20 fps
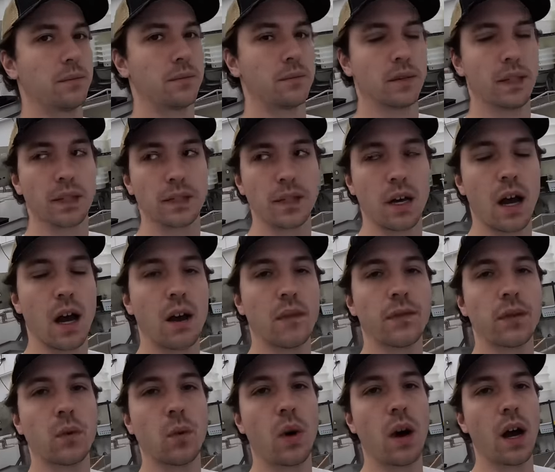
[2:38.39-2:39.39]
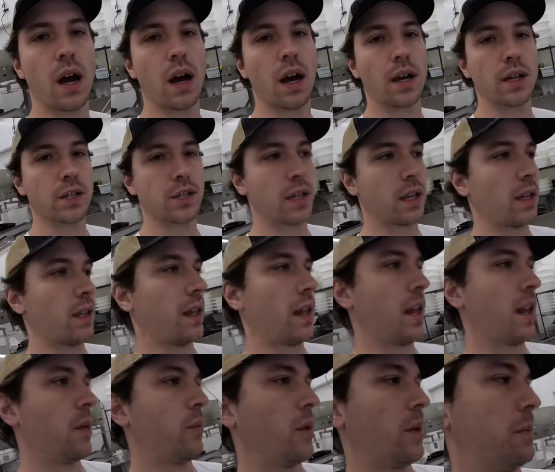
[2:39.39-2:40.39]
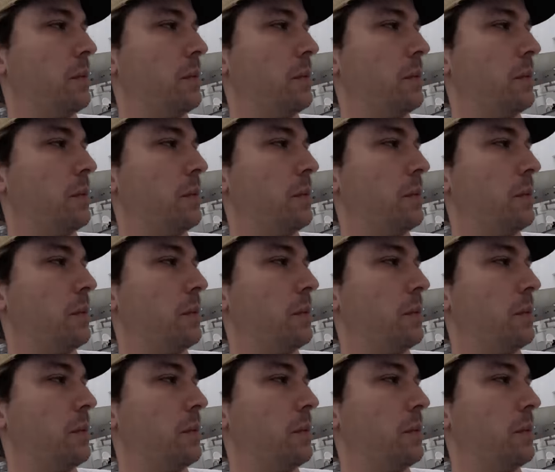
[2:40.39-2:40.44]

Lids off and washed, and then we